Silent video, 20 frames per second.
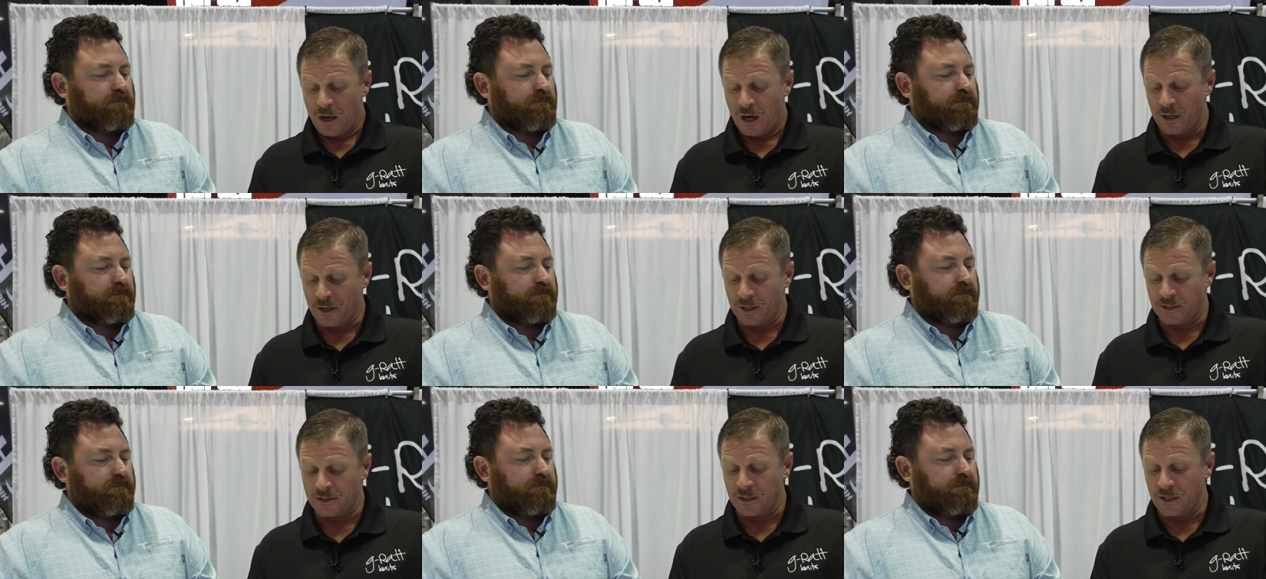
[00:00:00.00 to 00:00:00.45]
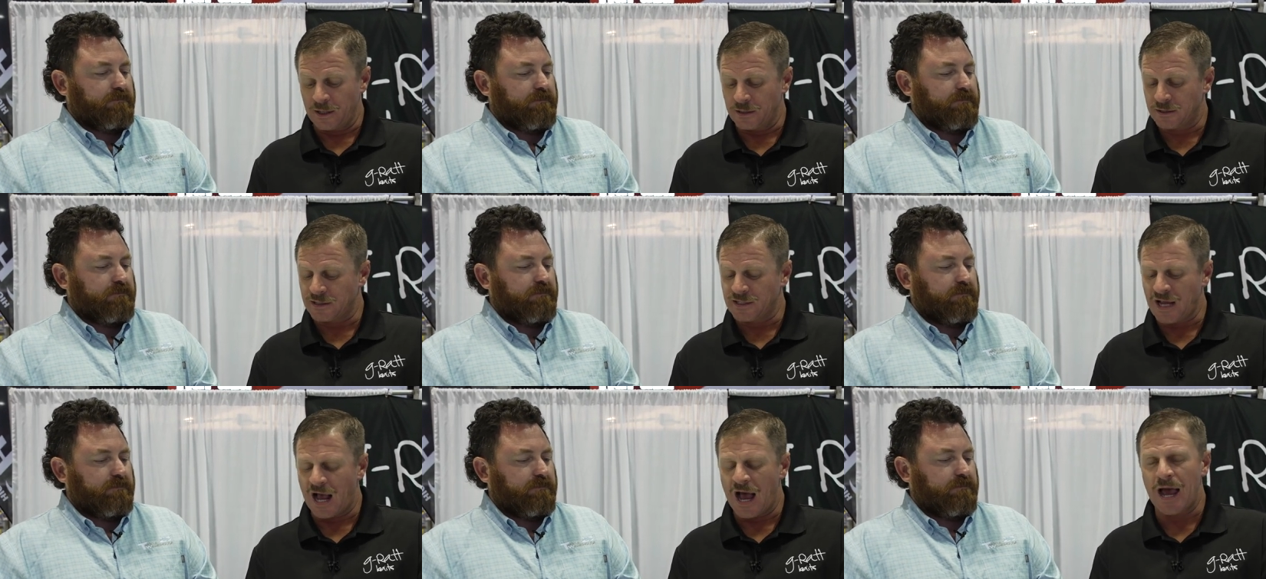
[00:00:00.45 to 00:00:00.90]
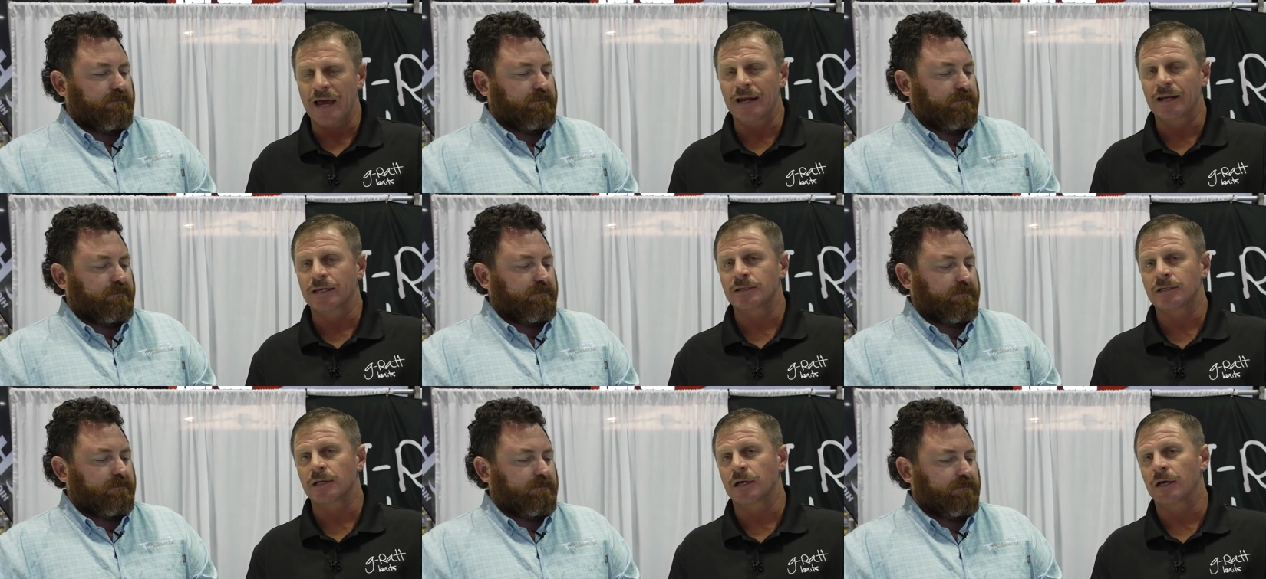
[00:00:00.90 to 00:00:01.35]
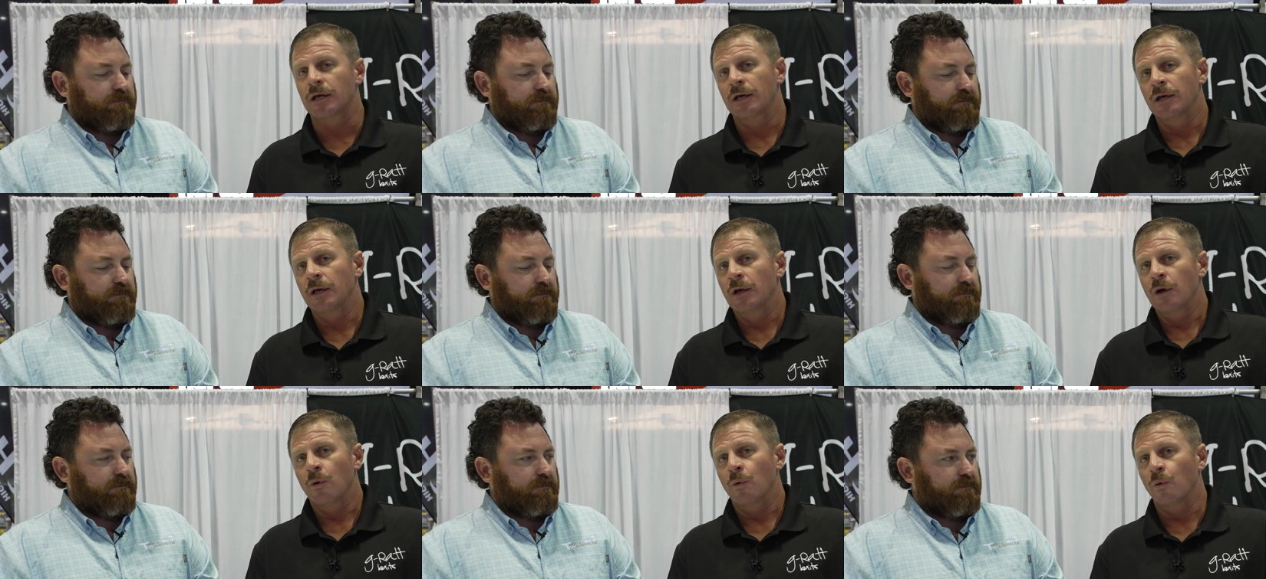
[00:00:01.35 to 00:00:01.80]
Speaker 1: on a as tight as a
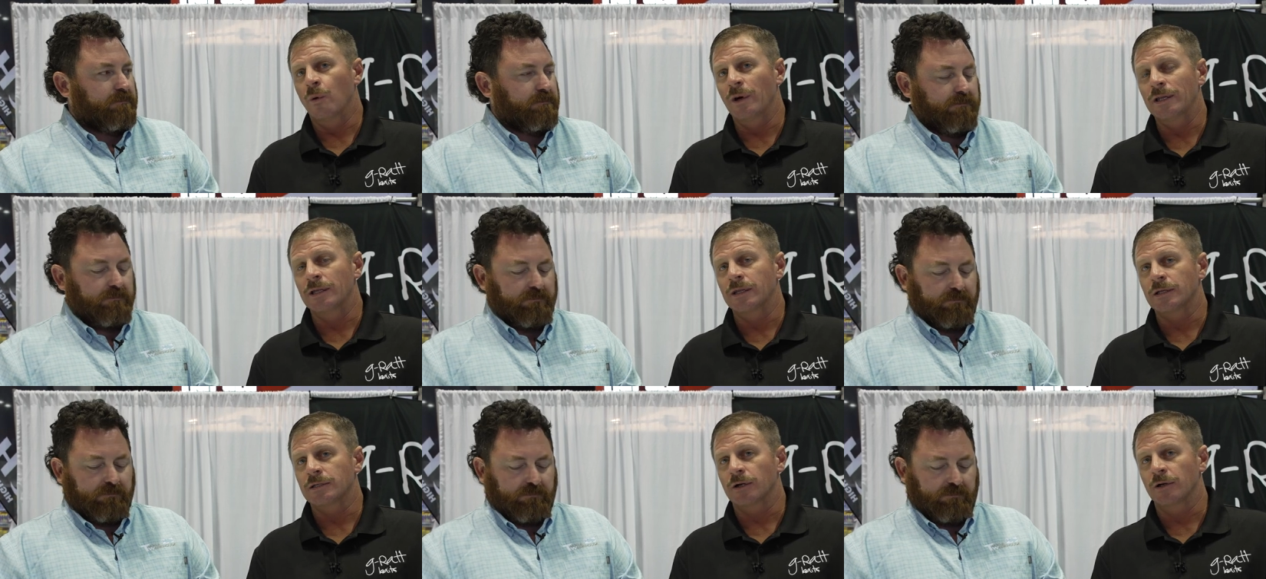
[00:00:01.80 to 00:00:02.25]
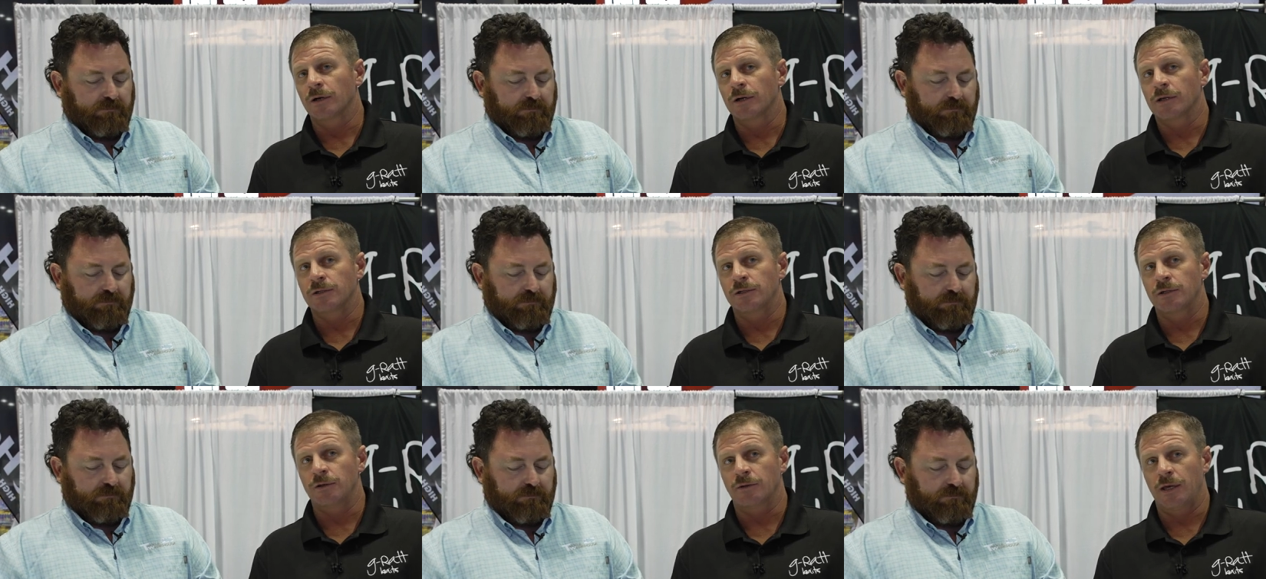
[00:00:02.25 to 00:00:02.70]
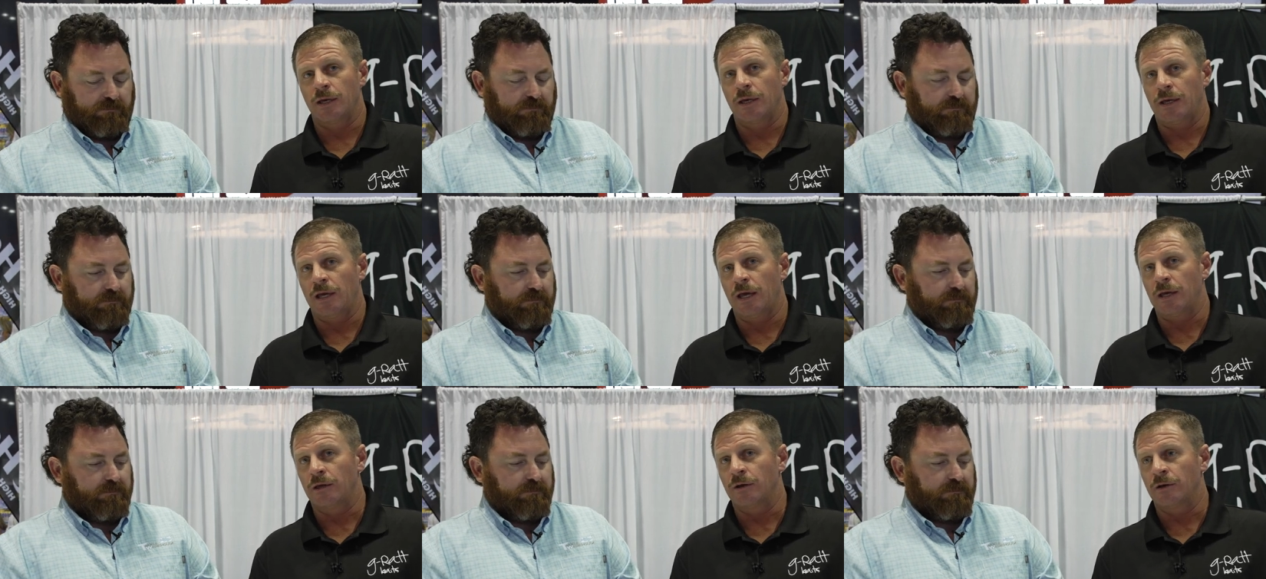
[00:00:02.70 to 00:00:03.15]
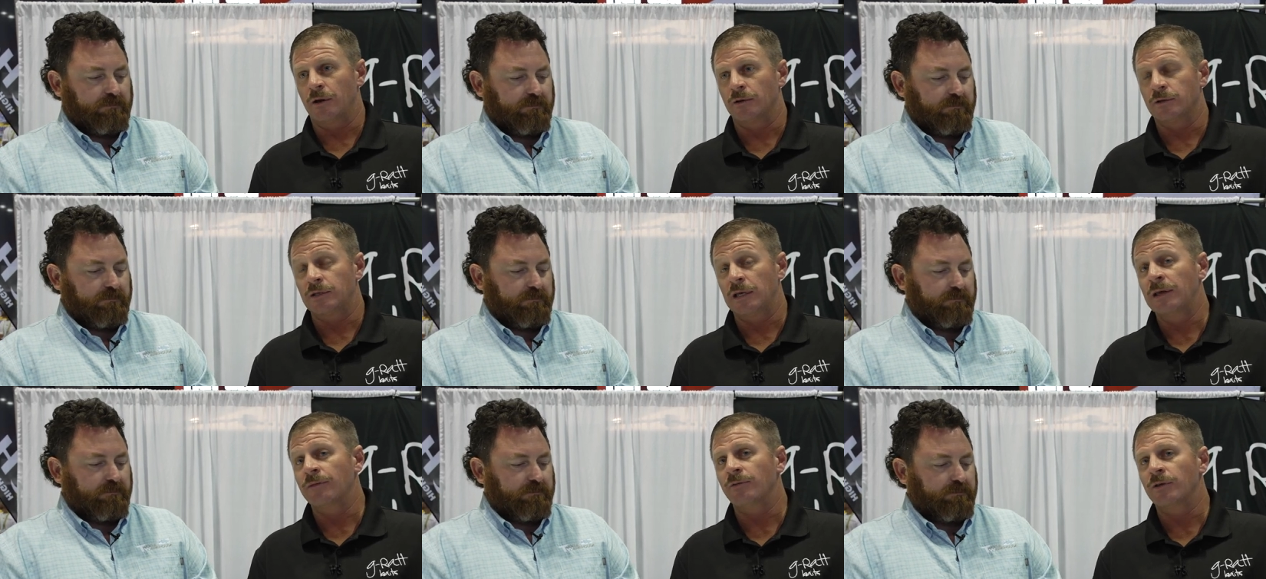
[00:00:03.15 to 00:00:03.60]
weedless hook as you can get. You know,
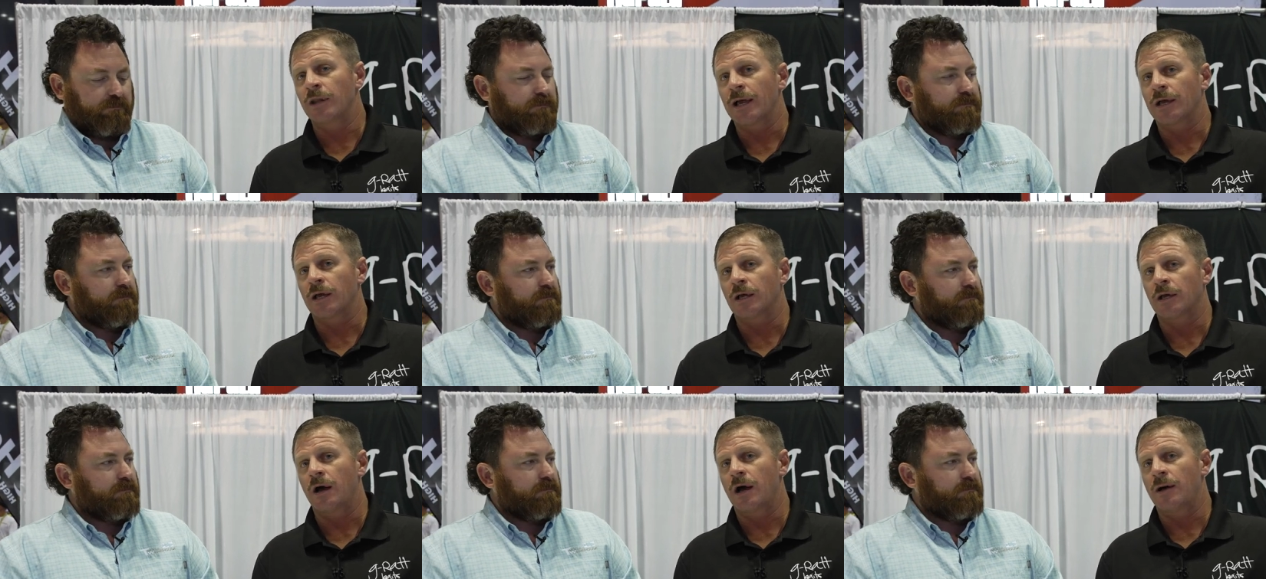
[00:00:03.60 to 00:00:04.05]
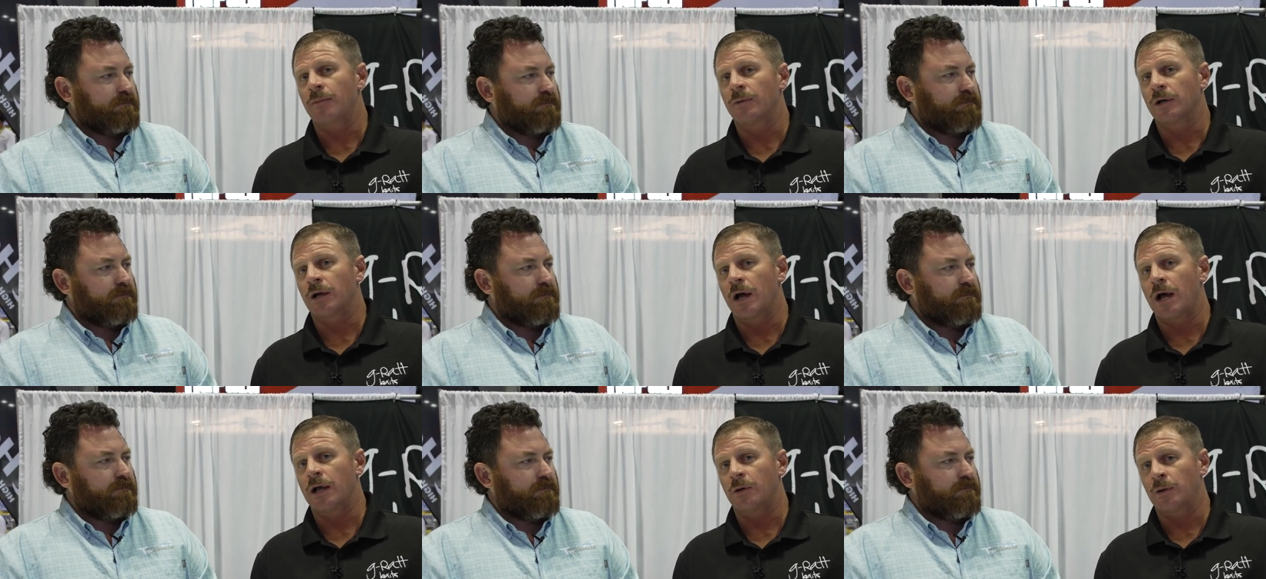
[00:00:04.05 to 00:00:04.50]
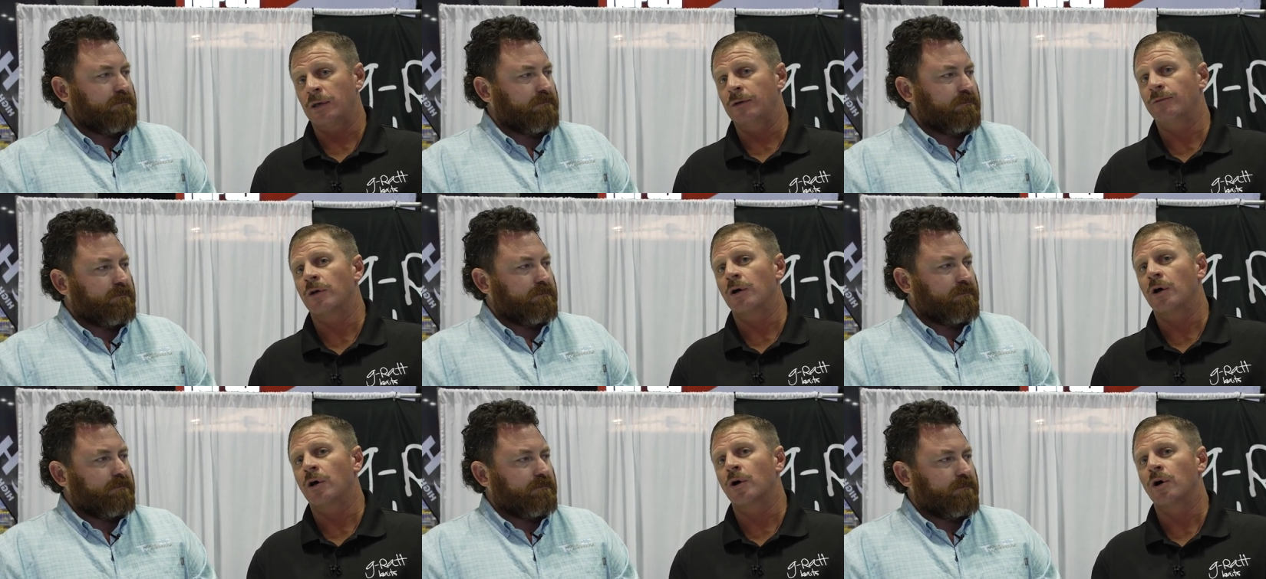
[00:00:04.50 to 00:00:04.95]
even like a gamma even a